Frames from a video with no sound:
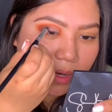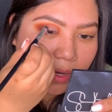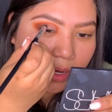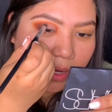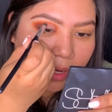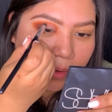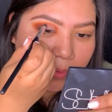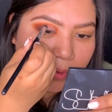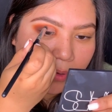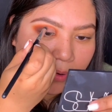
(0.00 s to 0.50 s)

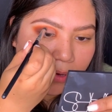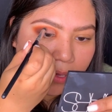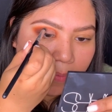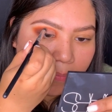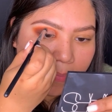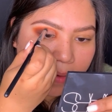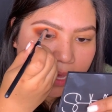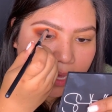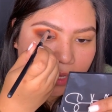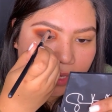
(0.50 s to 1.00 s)
I'm
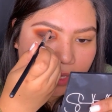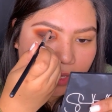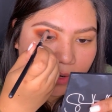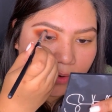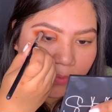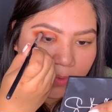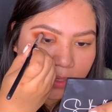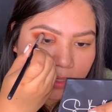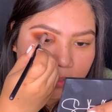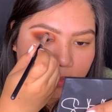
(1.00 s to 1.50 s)
going back
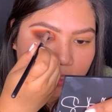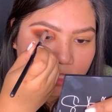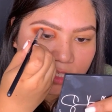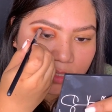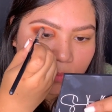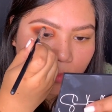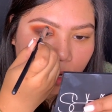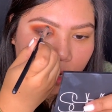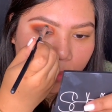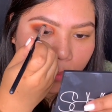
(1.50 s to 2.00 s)
in with a
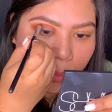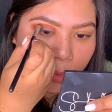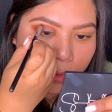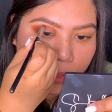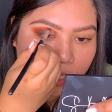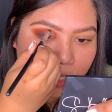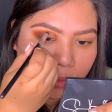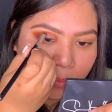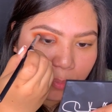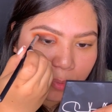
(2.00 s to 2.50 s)
small
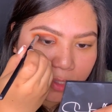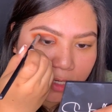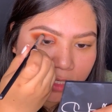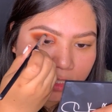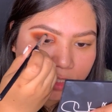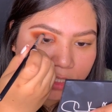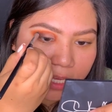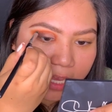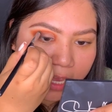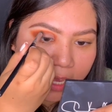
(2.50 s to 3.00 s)
pointing
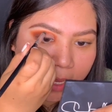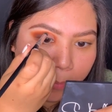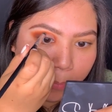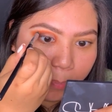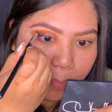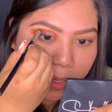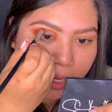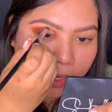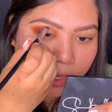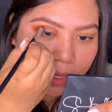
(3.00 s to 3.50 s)
brush
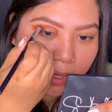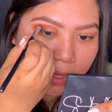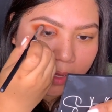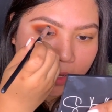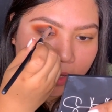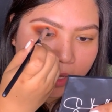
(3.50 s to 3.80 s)
and picking